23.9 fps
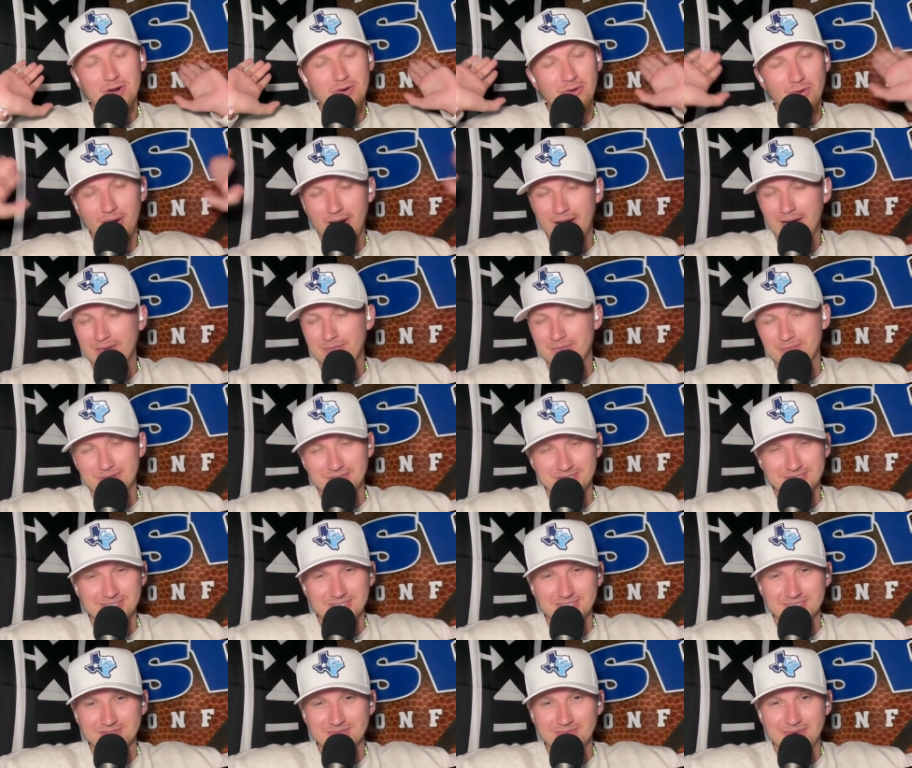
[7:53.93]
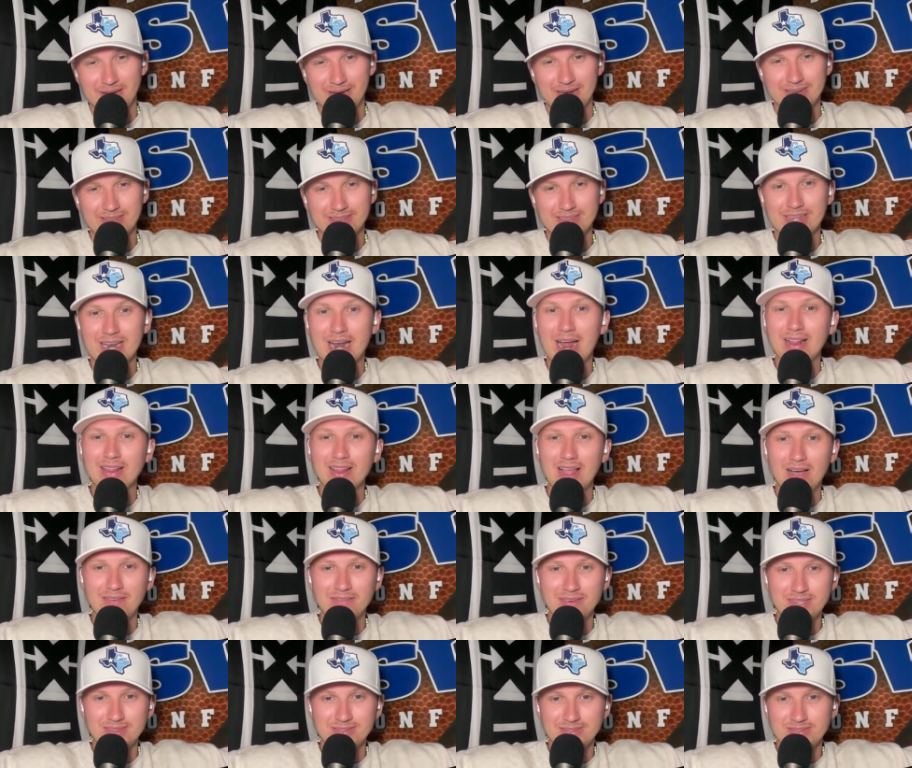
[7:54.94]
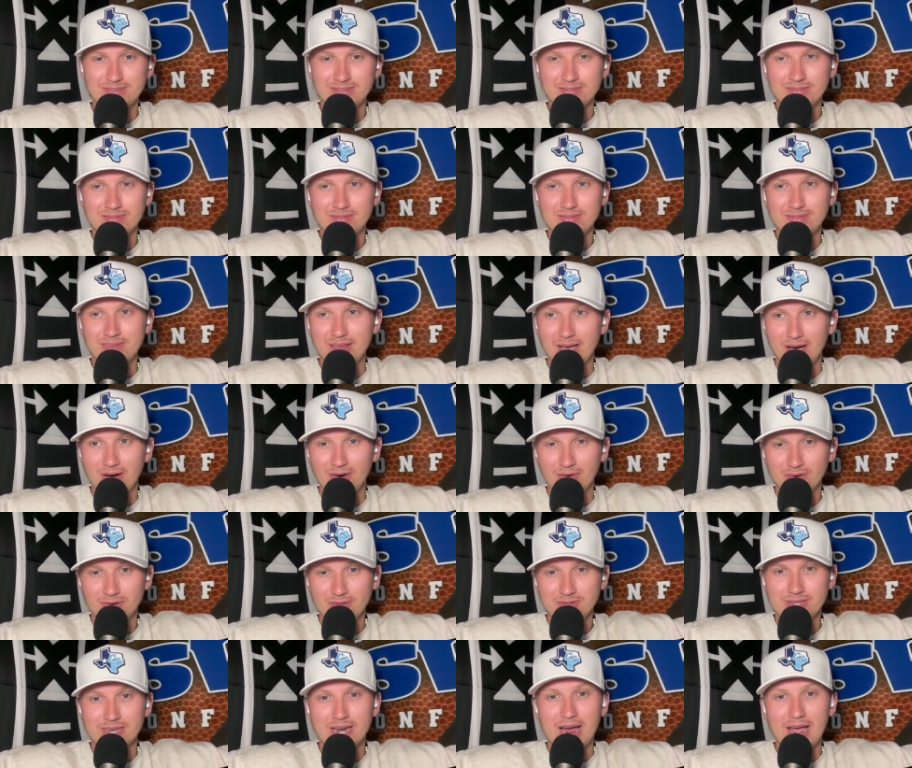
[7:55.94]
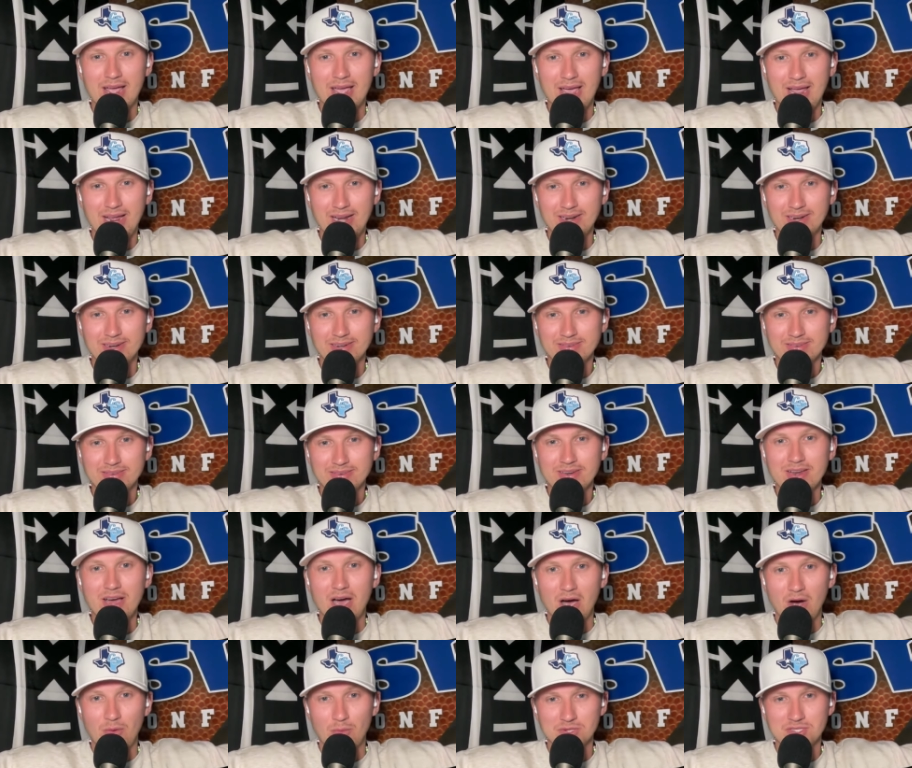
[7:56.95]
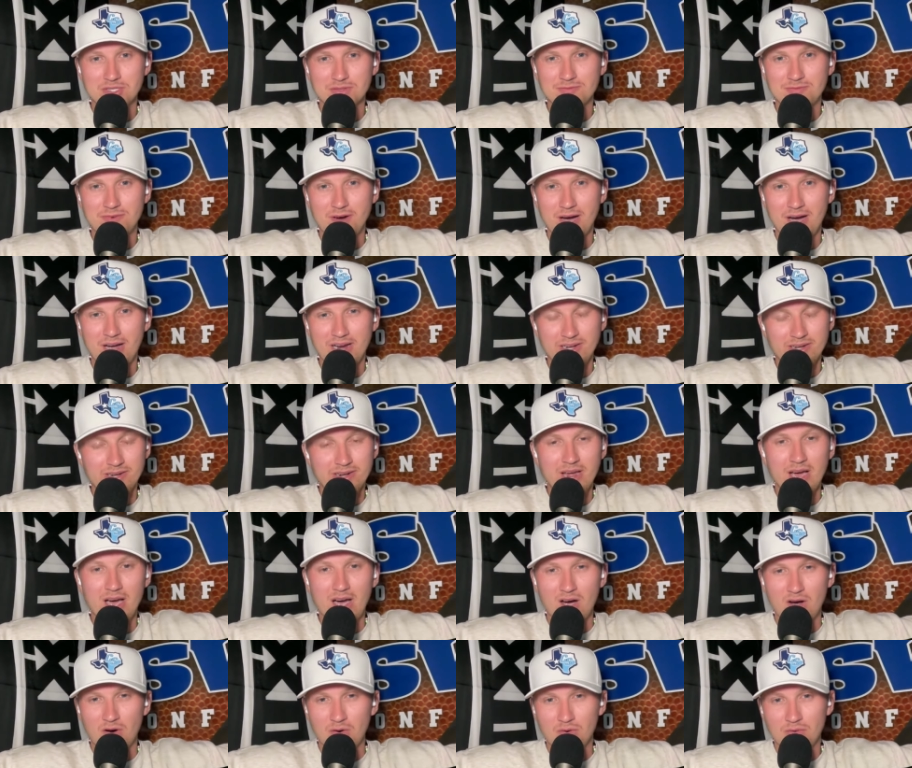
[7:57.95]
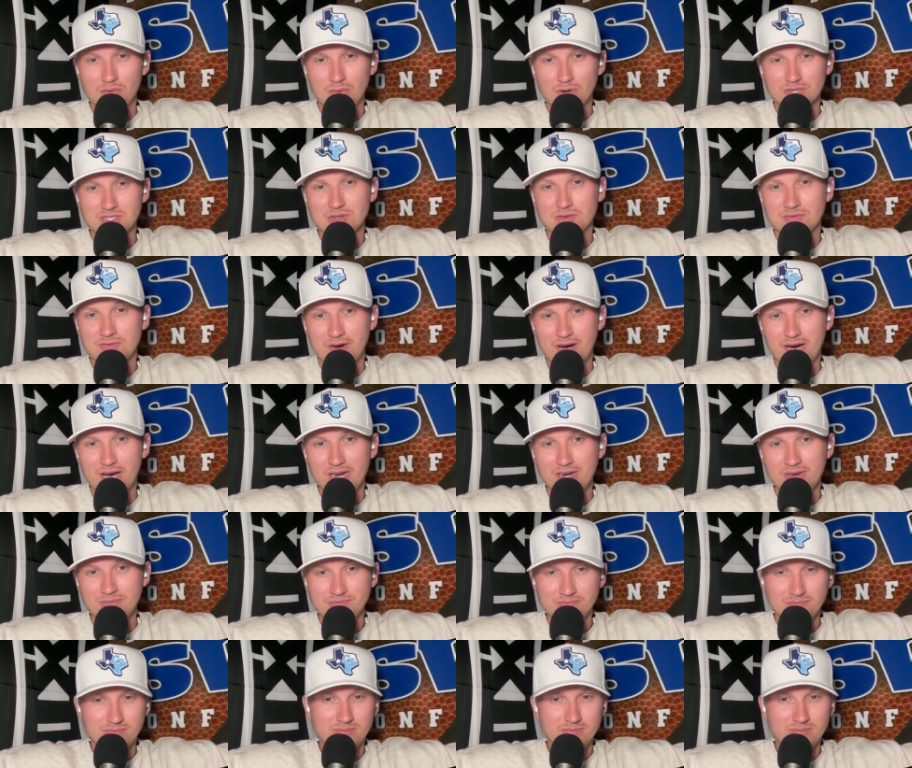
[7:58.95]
great business, man. Did I love it? No. Did I hate it? No. Was it fine? No. Was it fine?